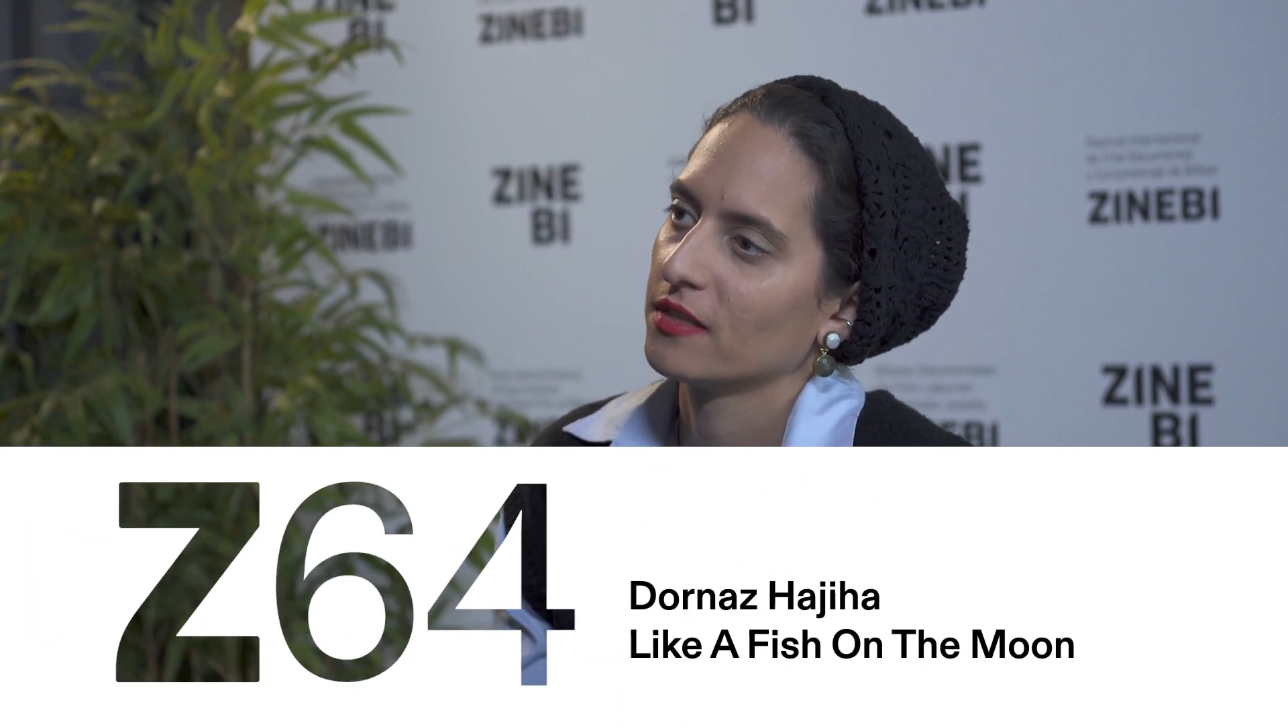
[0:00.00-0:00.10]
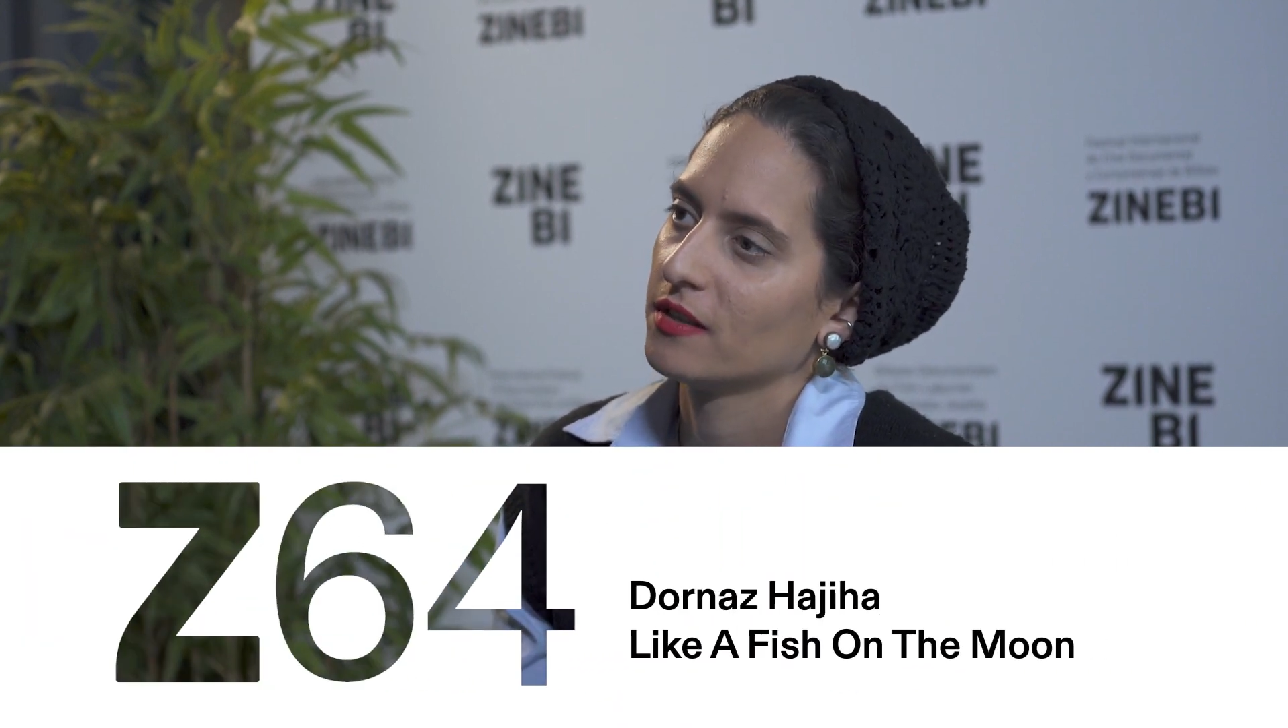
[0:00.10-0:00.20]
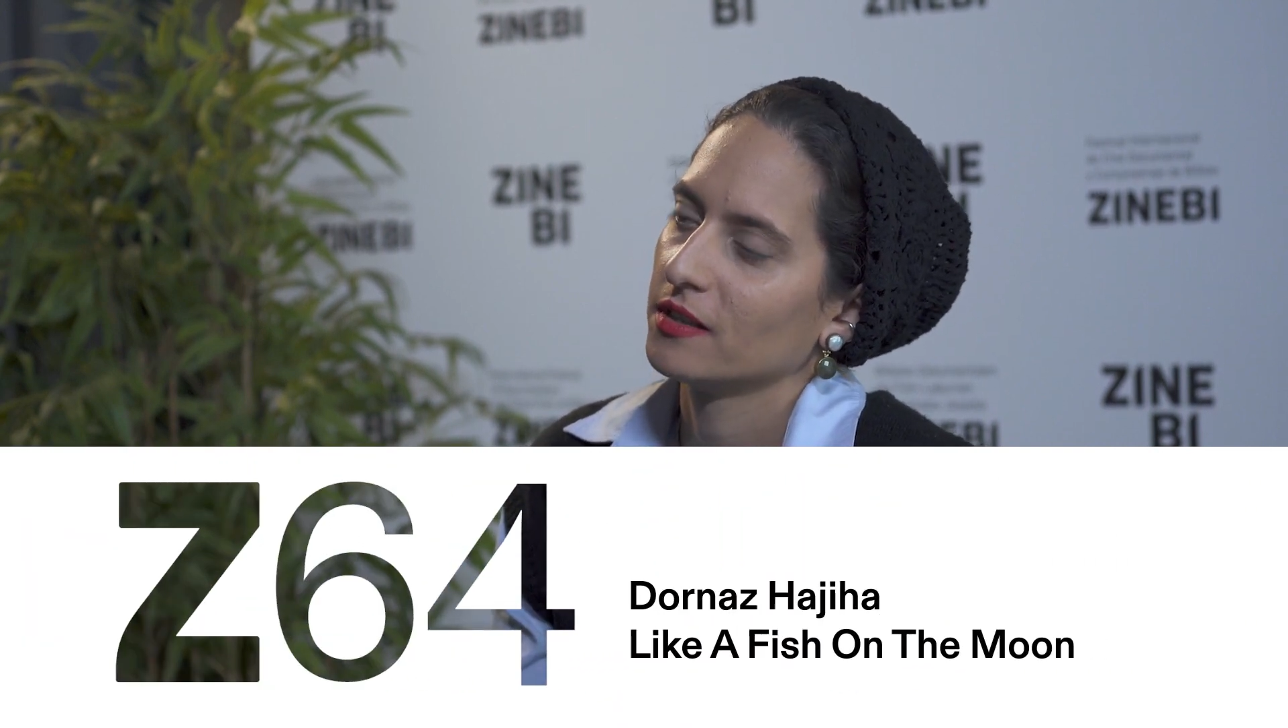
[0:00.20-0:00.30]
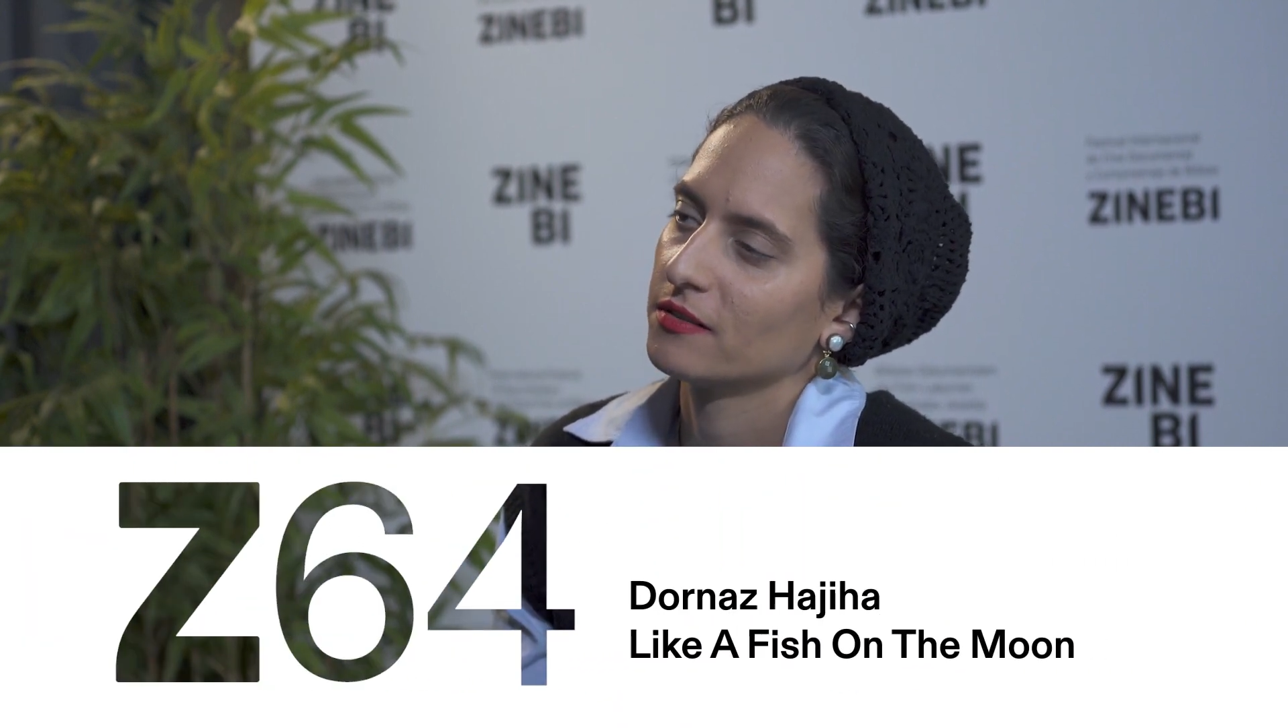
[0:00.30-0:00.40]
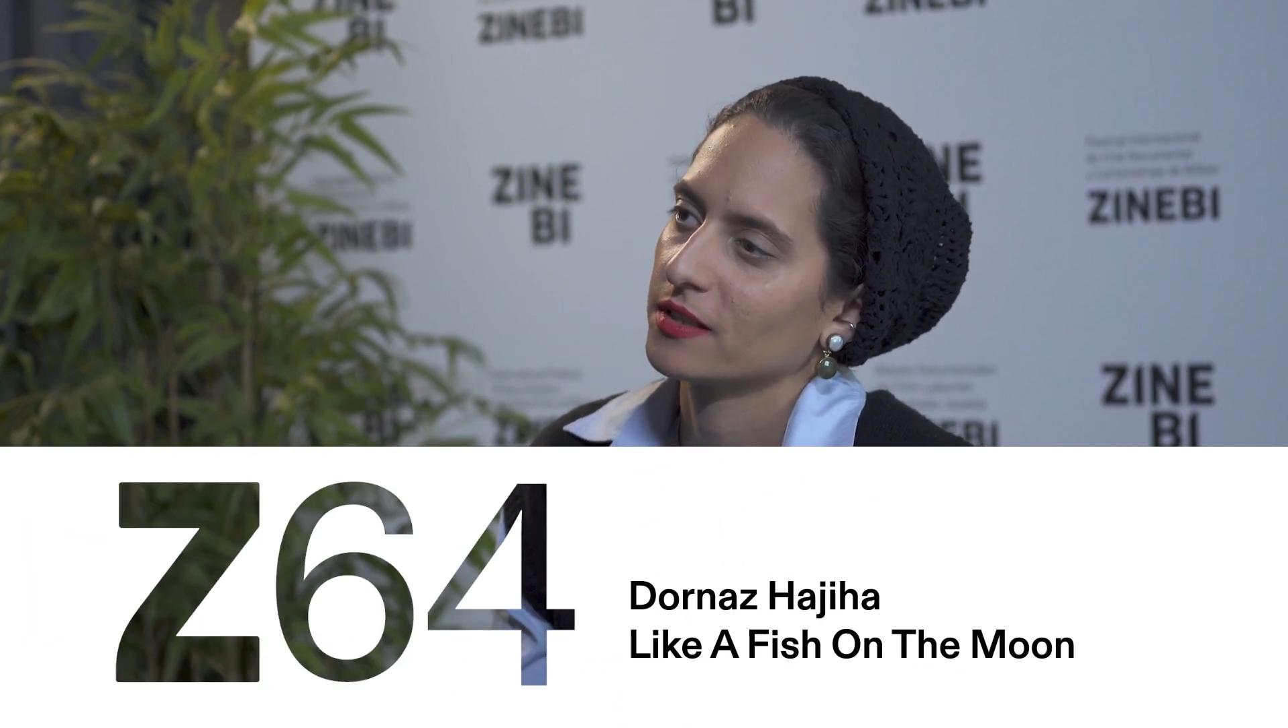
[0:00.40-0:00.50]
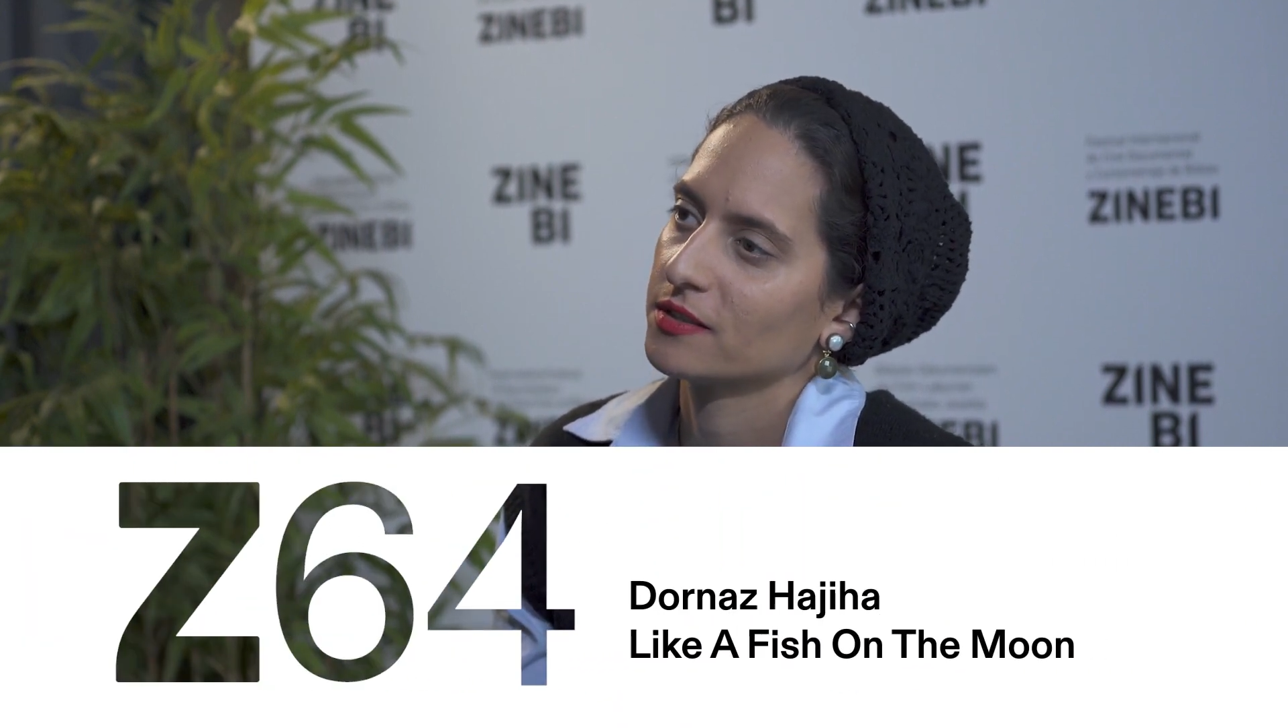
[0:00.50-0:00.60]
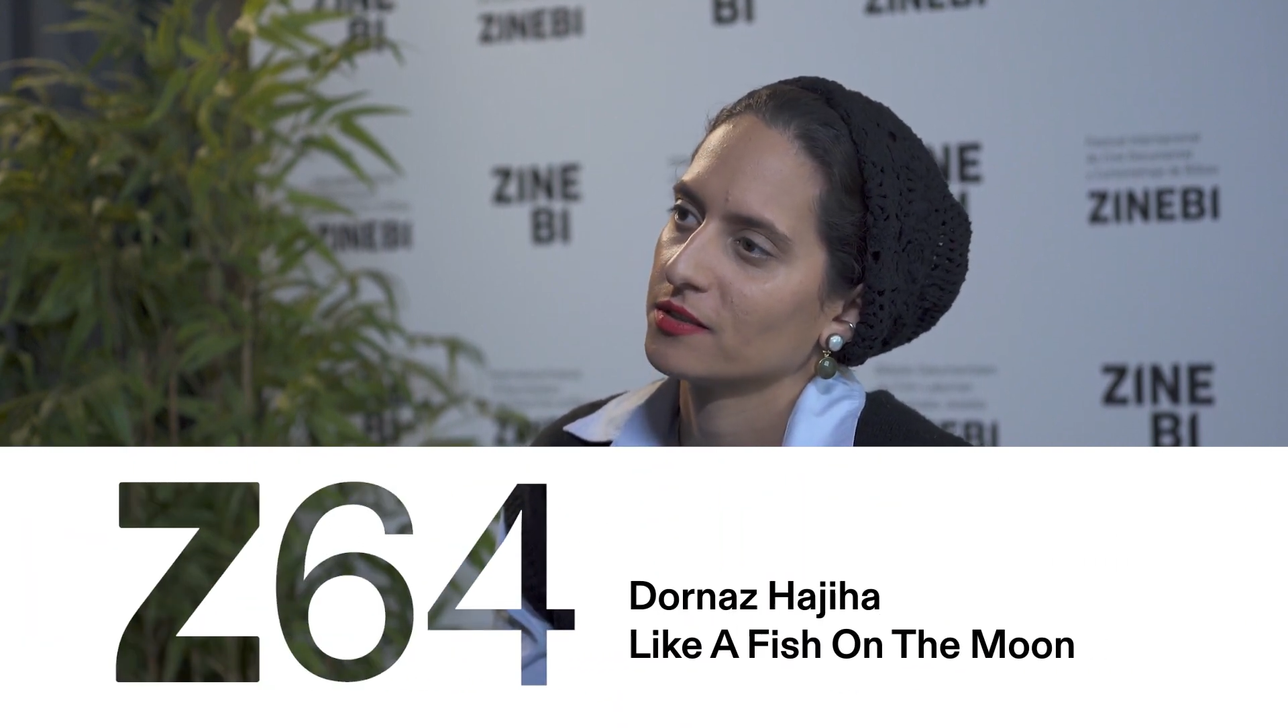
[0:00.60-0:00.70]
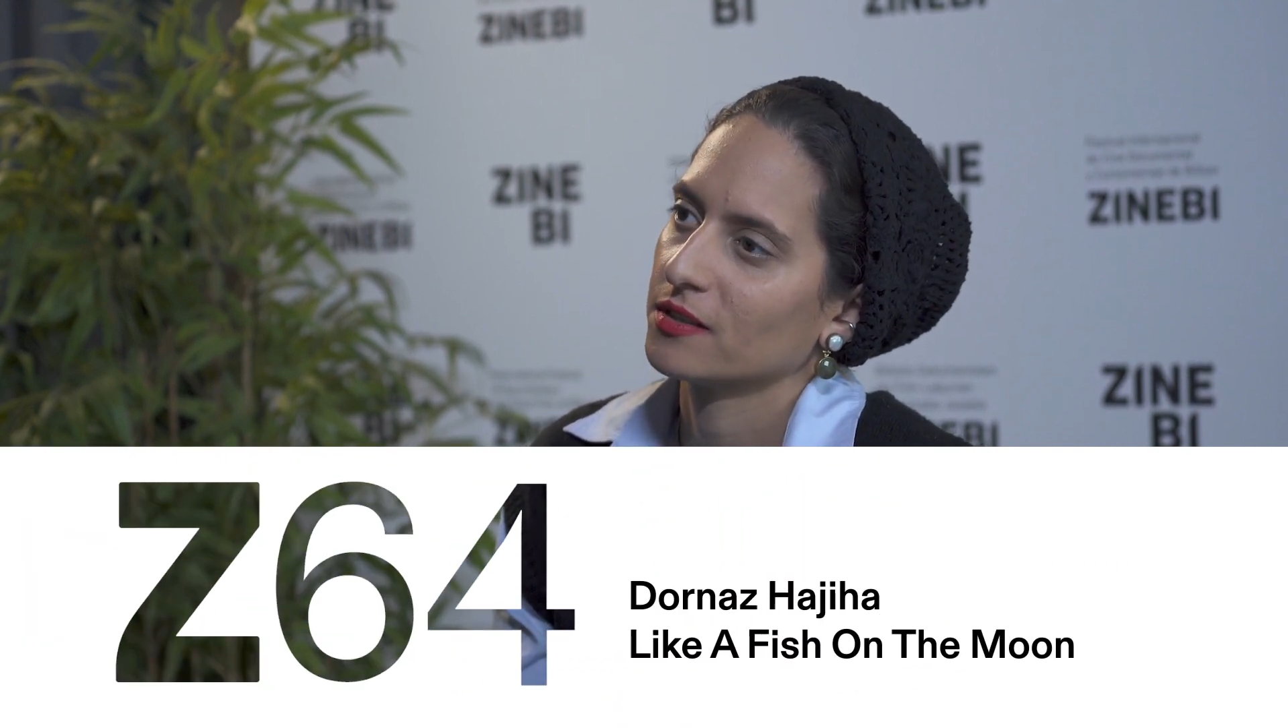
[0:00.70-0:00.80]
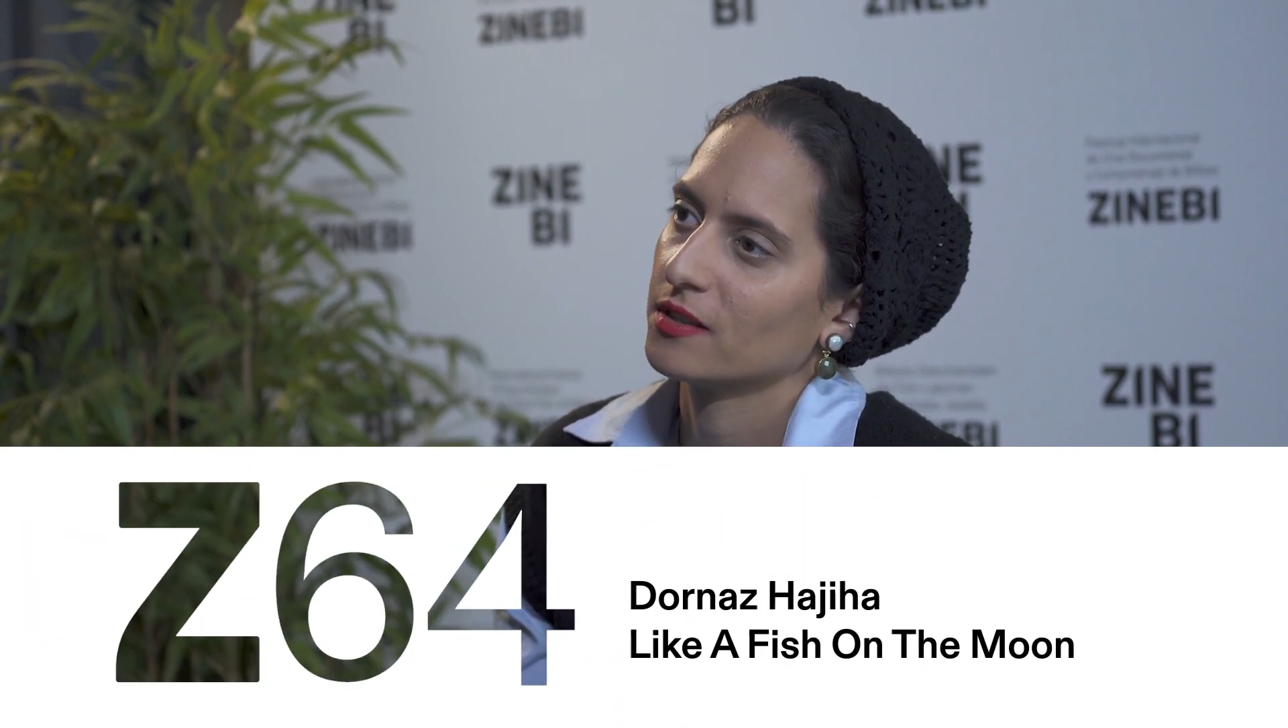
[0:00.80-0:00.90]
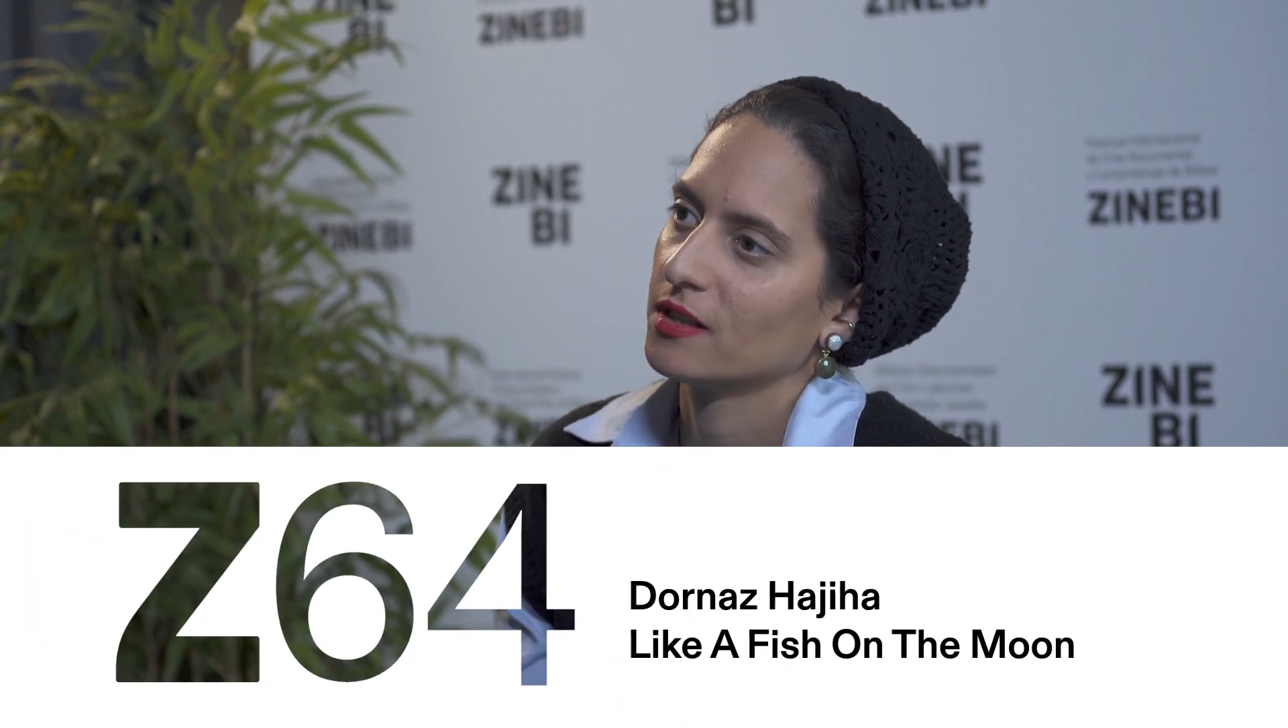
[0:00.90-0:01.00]

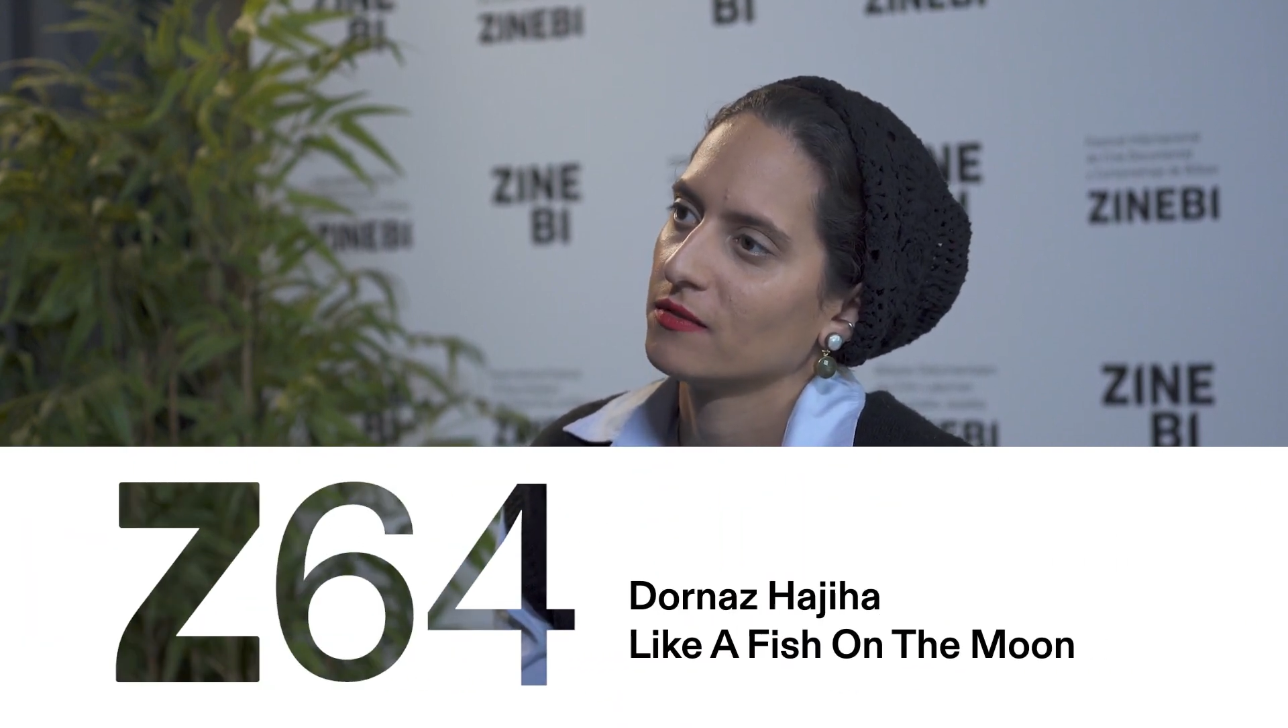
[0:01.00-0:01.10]
director